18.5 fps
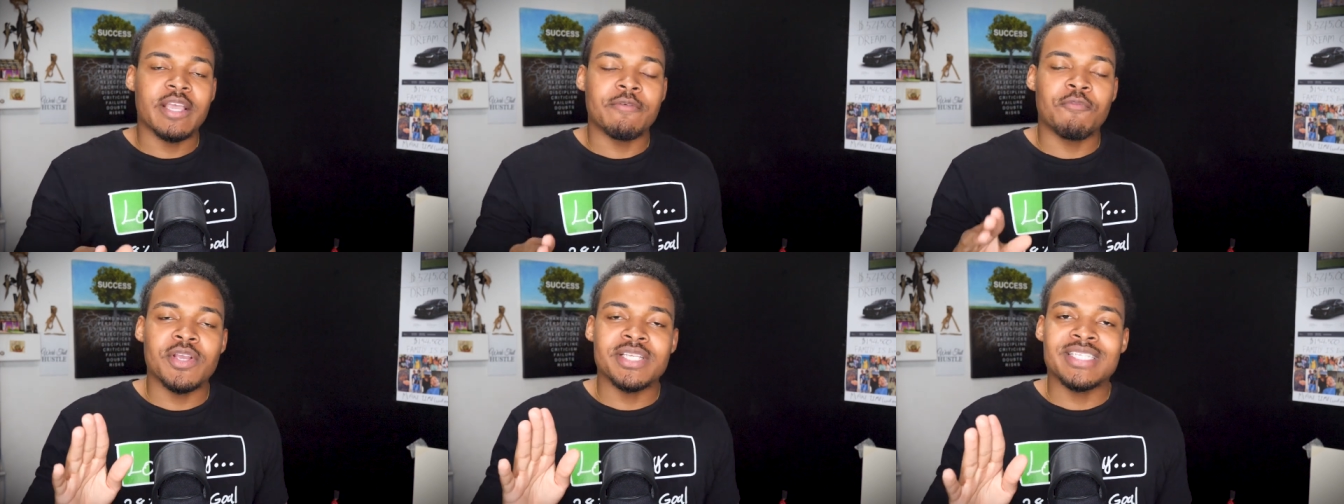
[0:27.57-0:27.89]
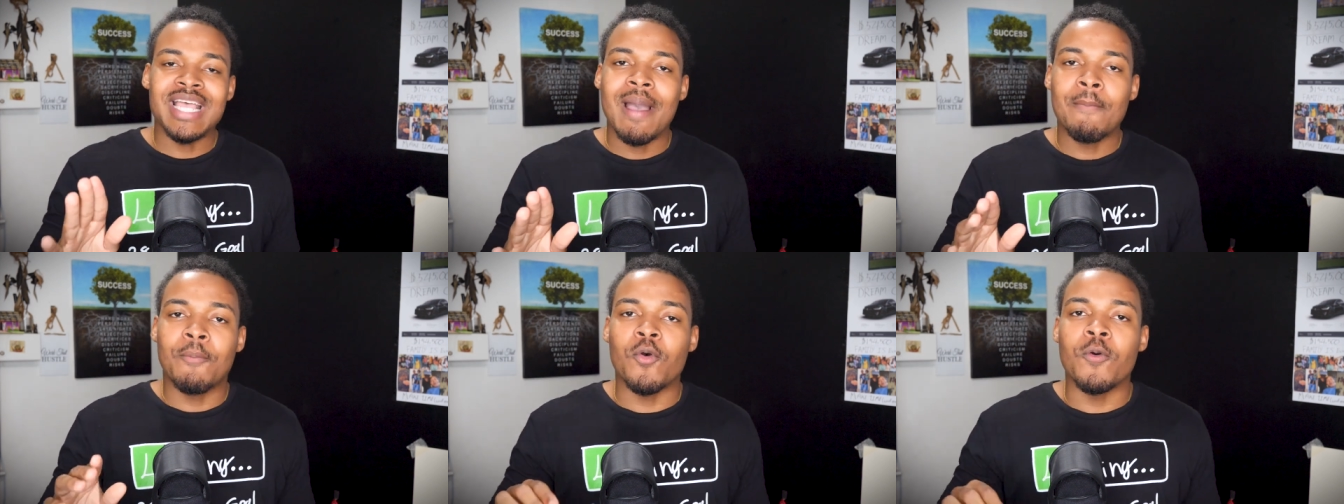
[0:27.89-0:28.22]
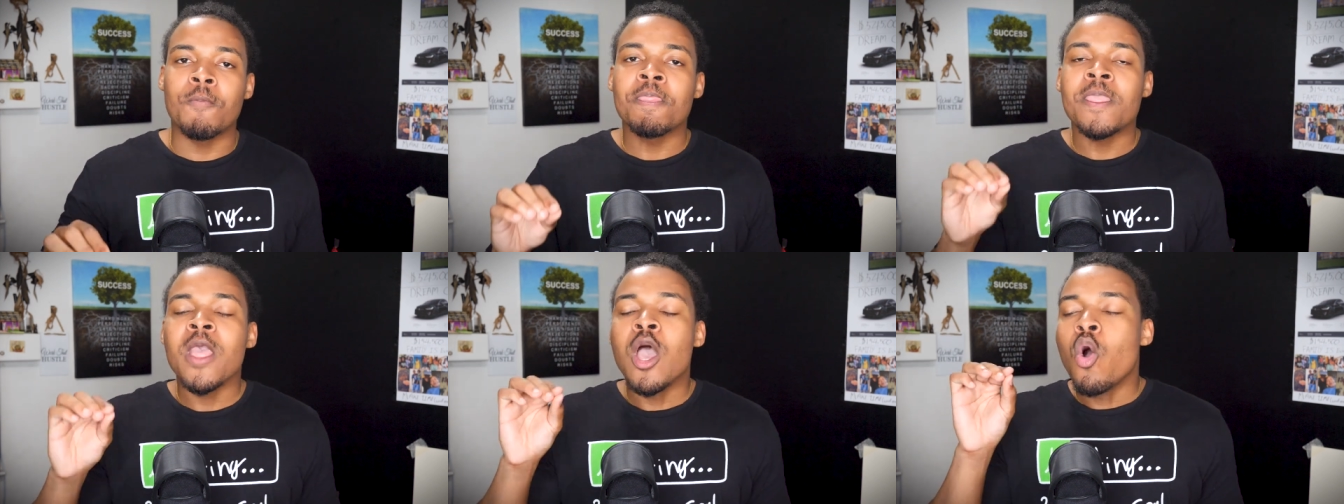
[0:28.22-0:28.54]
Like, for
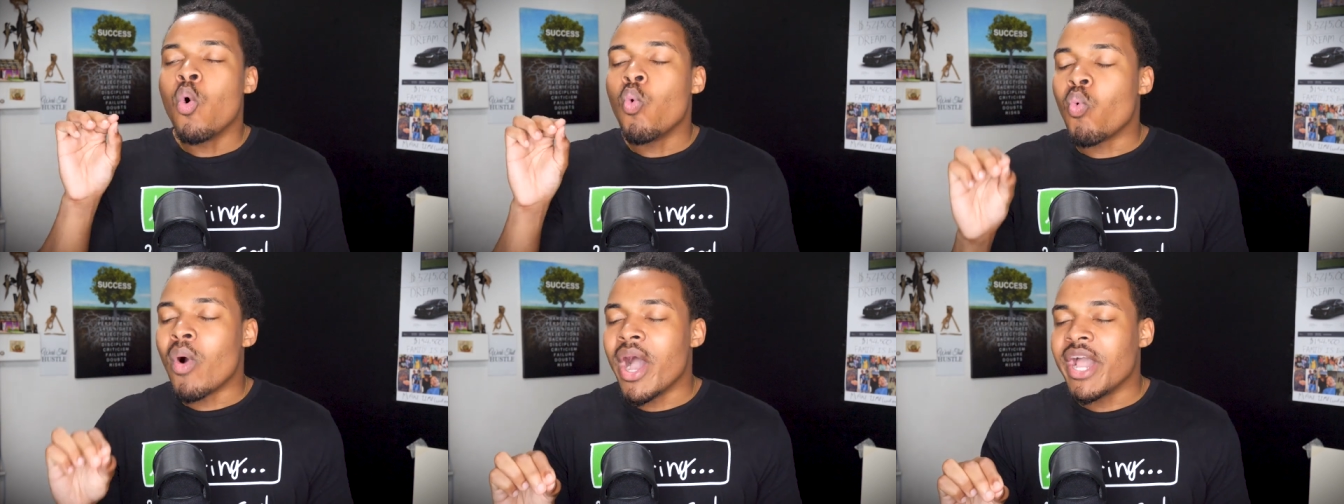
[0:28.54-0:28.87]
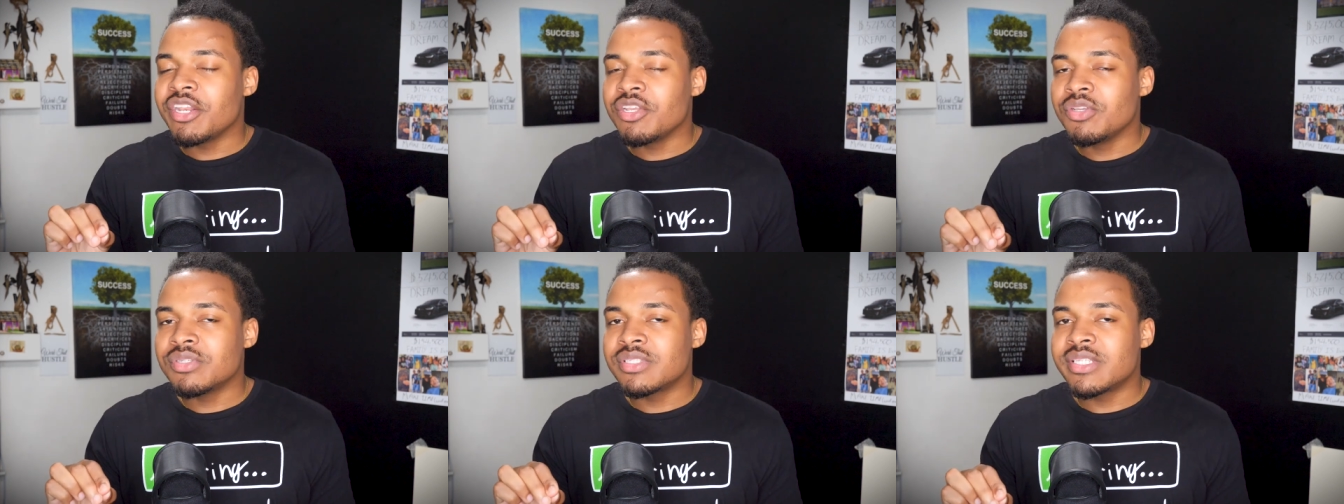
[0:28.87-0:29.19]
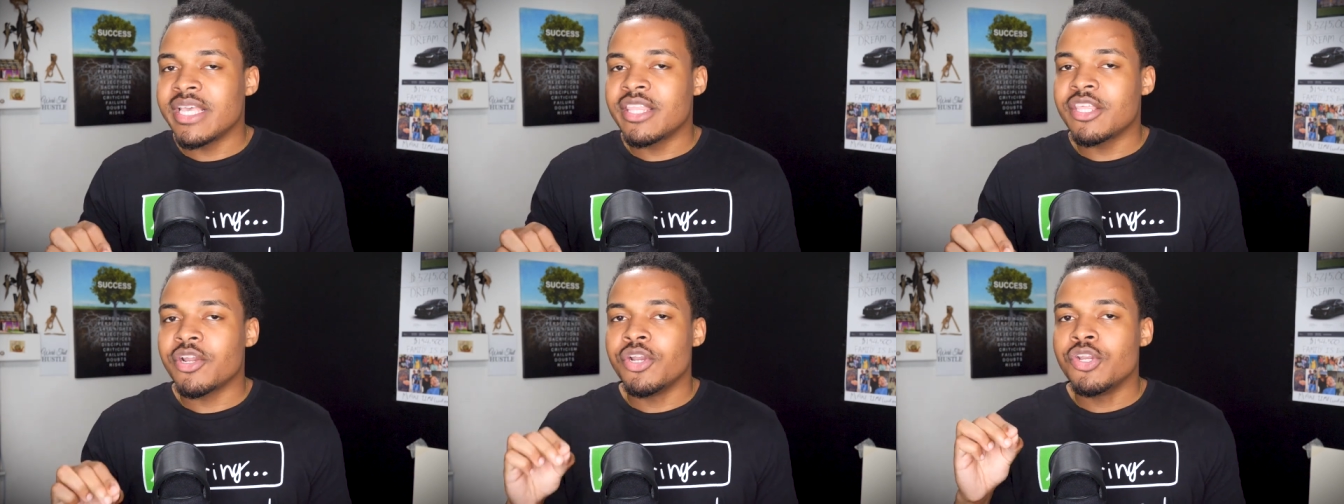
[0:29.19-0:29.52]
example, why do you
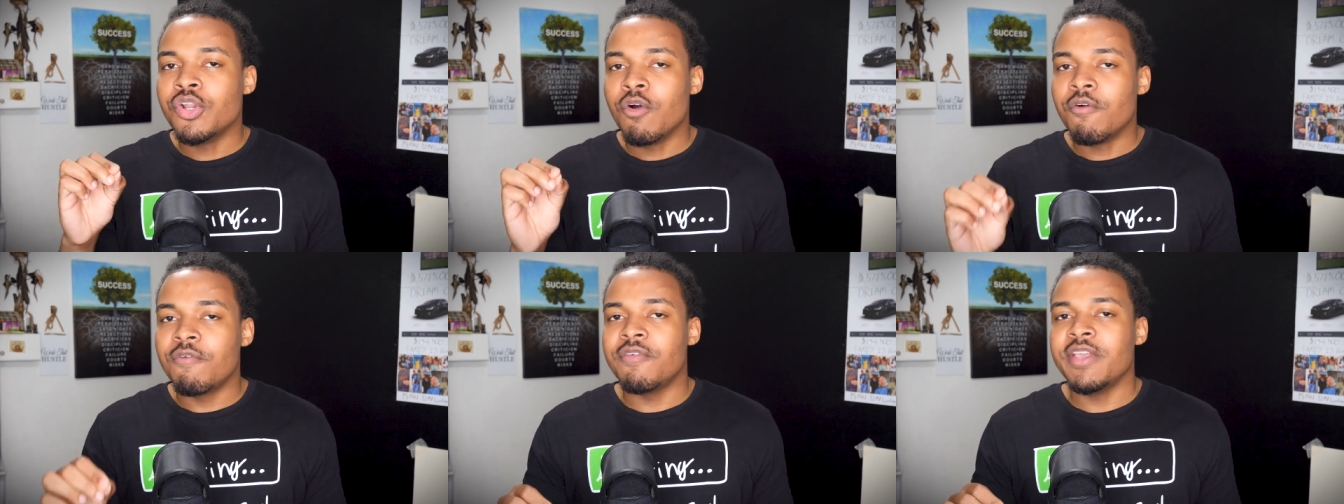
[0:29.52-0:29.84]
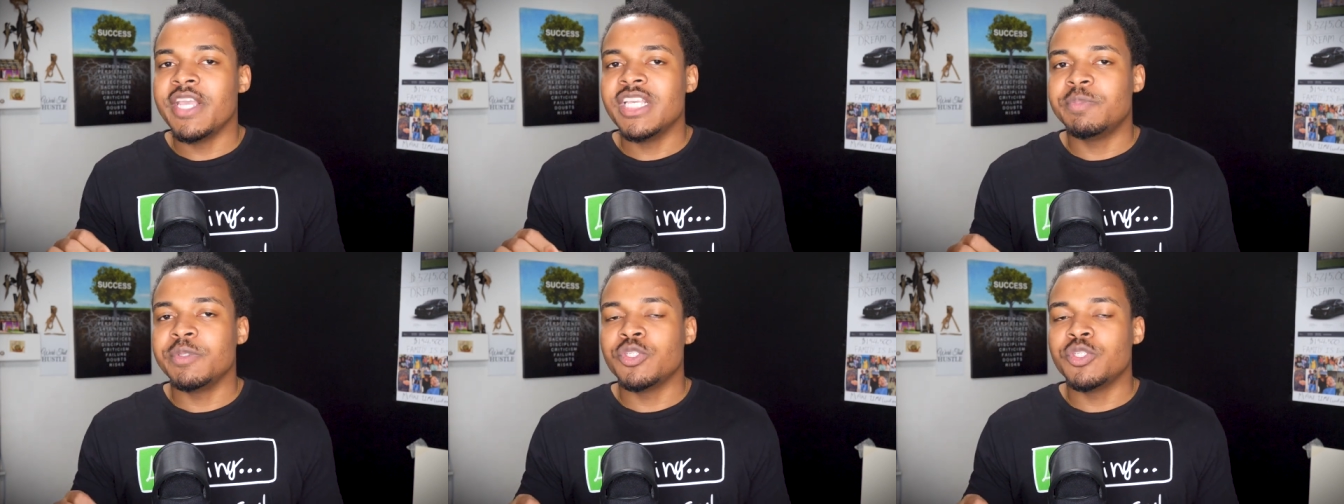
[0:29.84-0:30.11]
say there are no fees,